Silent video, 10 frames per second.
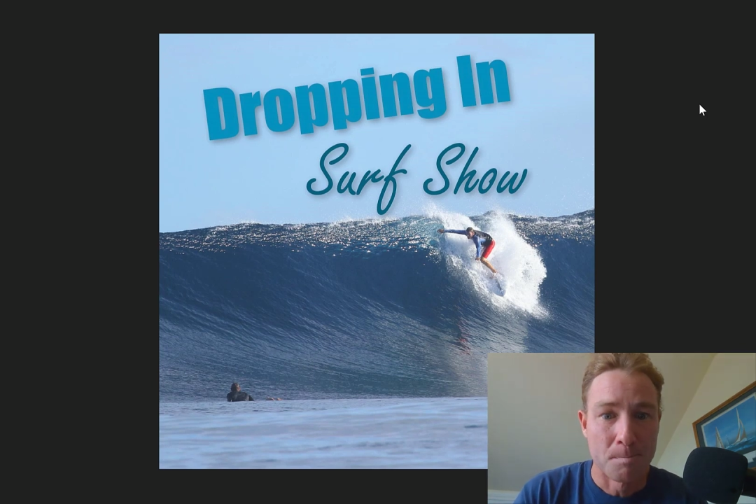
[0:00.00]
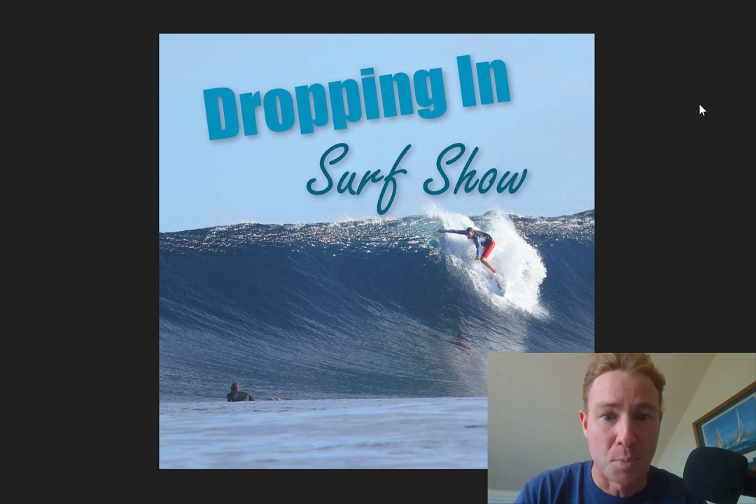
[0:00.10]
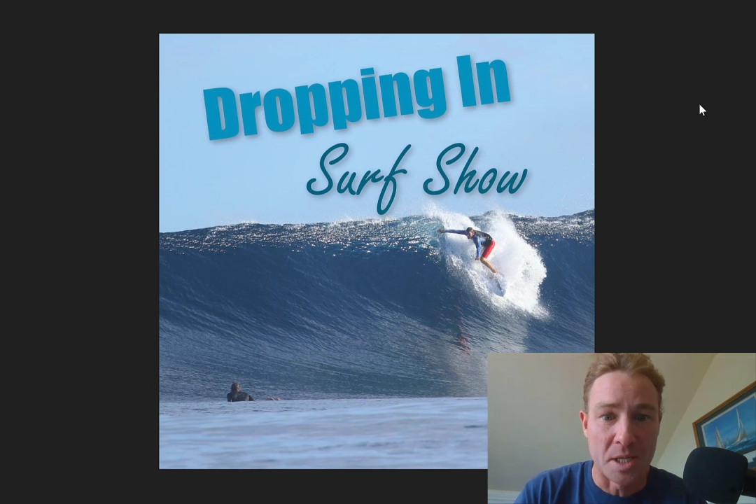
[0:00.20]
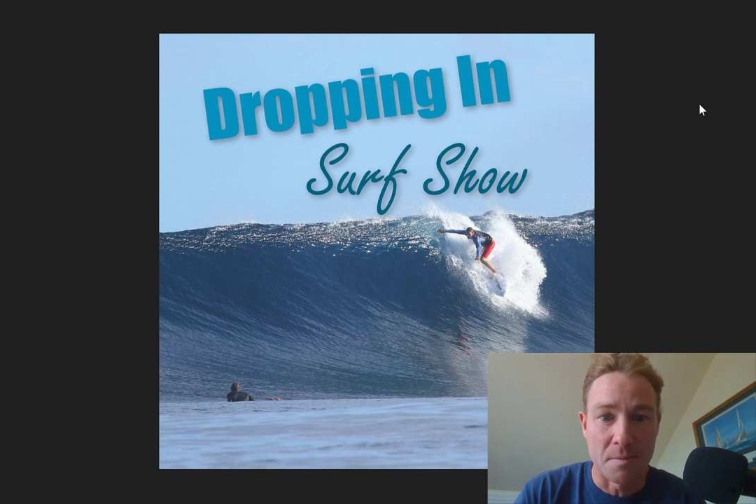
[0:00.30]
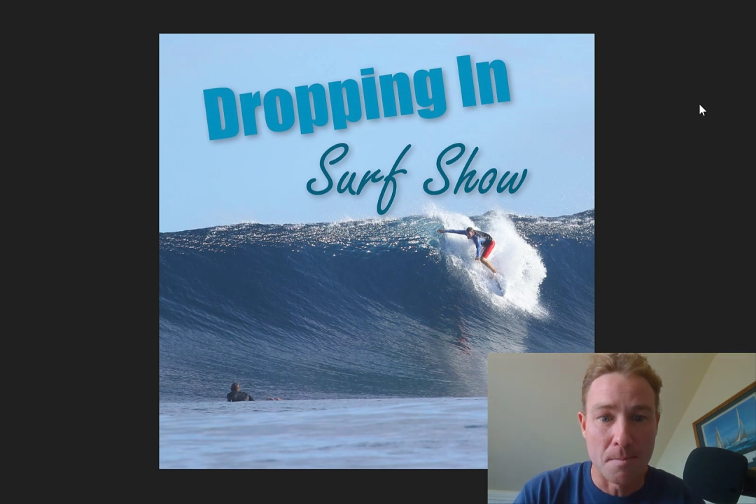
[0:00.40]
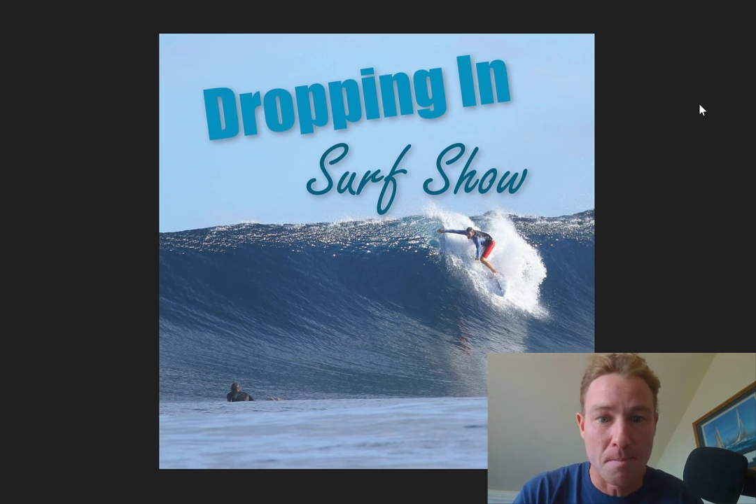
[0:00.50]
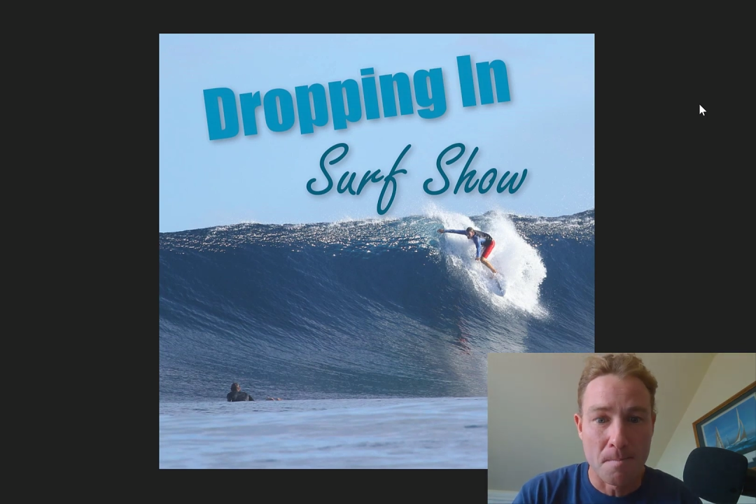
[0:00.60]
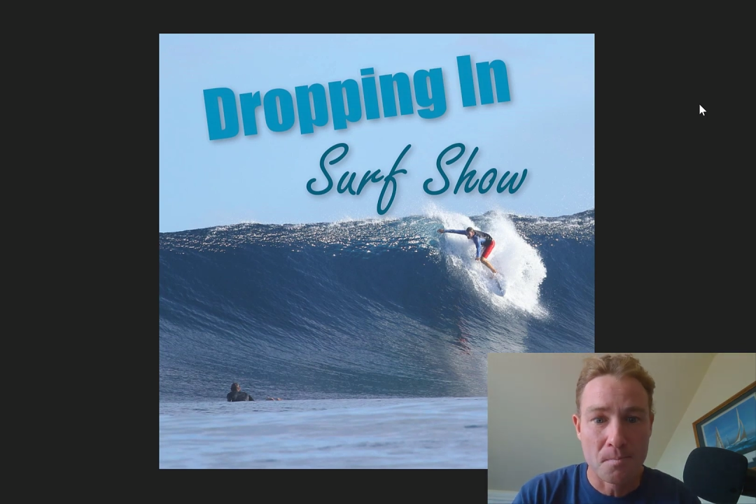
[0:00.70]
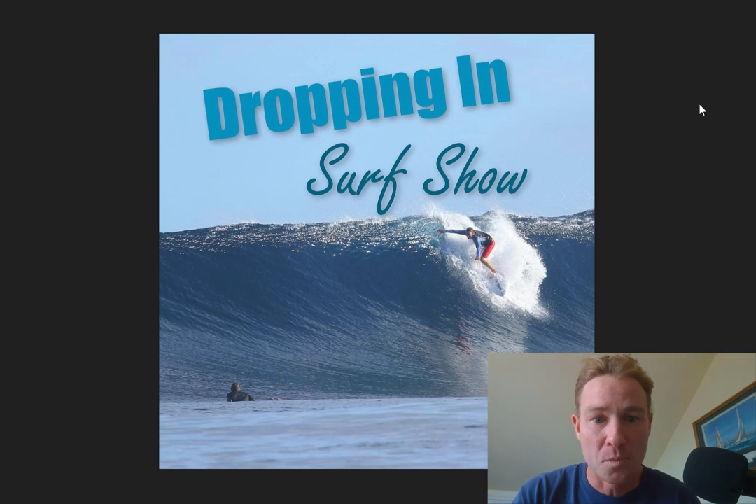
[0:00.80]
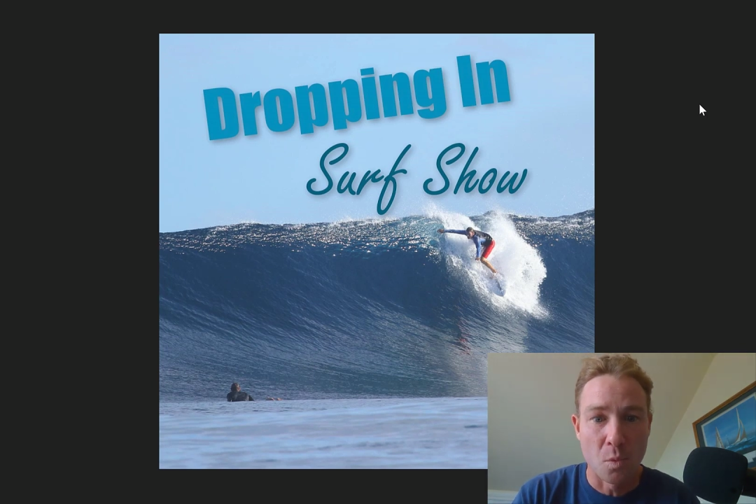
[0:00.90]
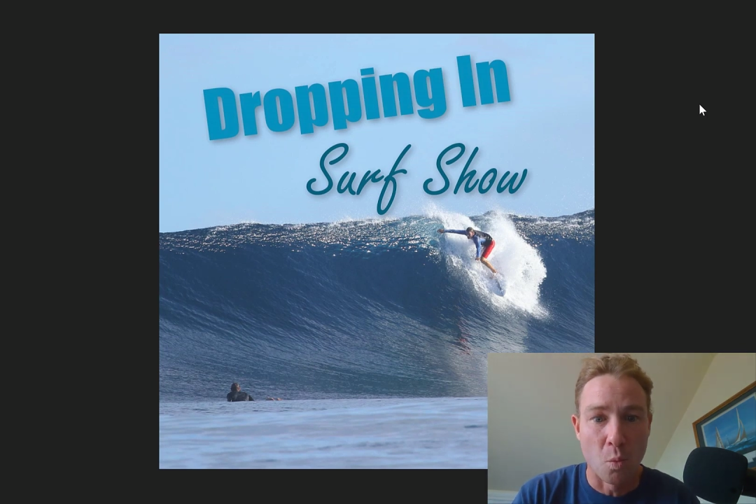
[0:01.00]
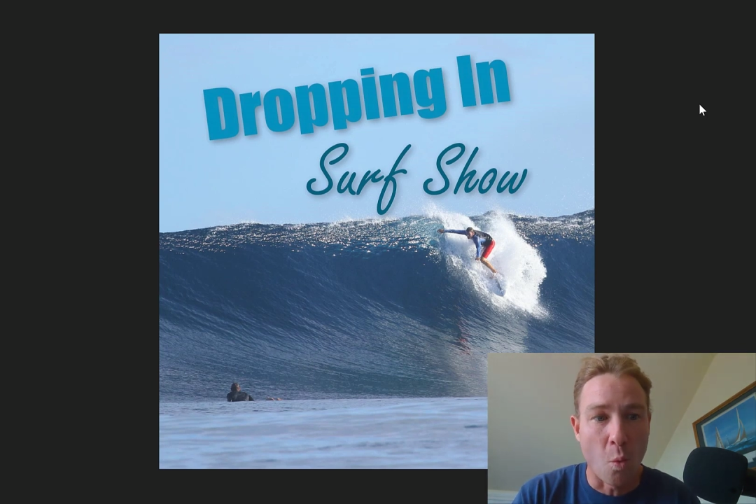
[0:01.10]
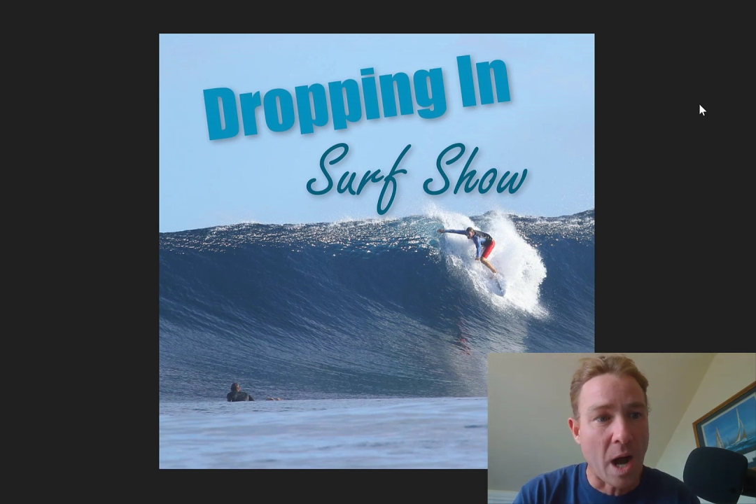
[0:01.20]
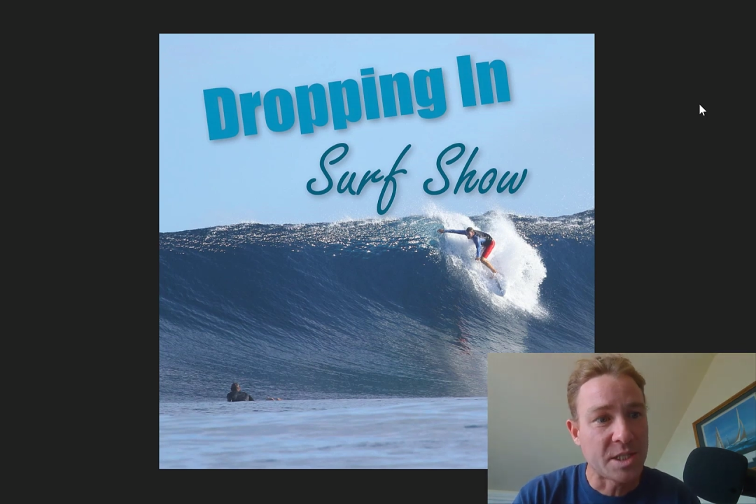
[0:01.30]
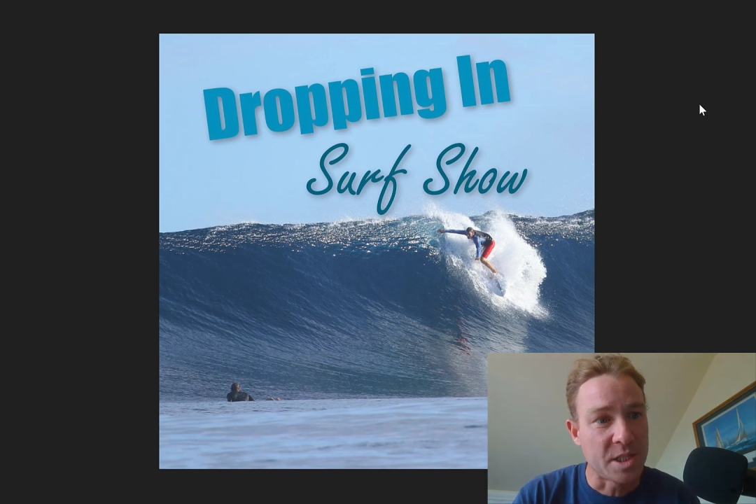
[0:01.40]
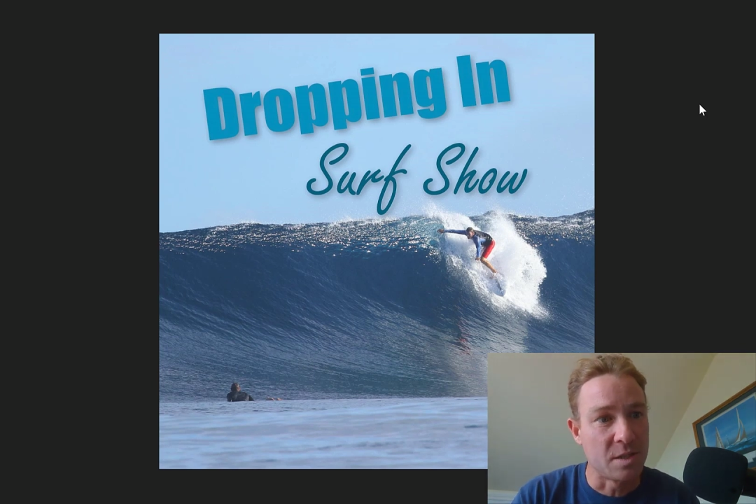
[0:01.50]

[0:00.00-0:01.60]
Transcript: But watching